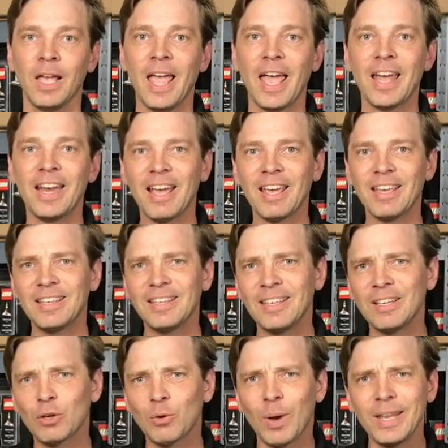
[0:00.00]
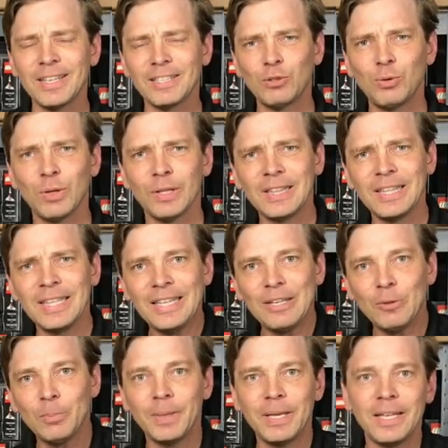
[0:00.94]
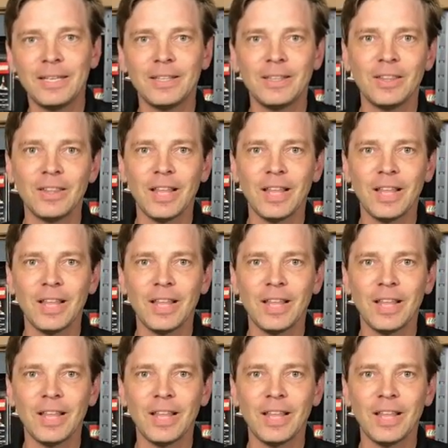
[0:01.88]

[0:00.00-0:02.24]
And I equate it to a little bit